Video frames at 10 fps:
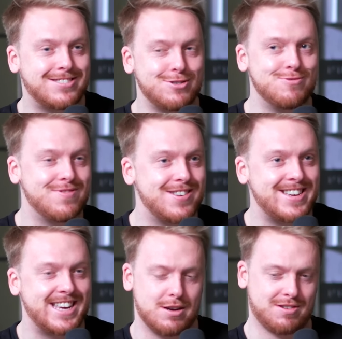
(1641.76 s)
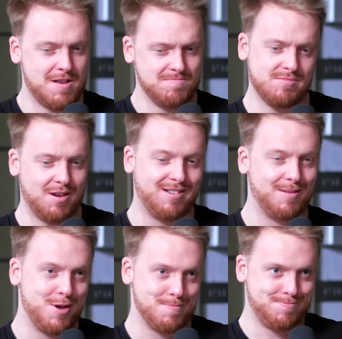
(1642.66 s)
so right, and I'm no,
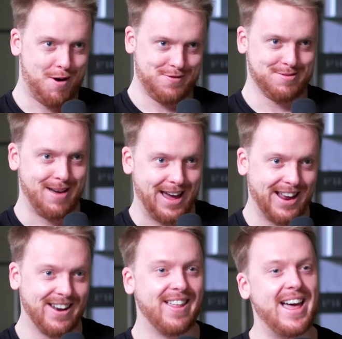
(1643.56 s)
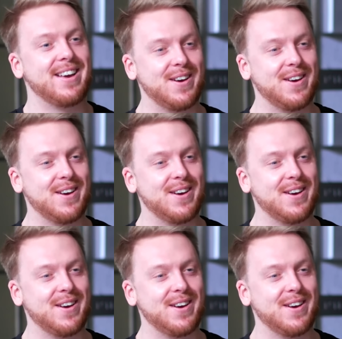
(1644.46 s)
I'm not bothered, mate, like that mm.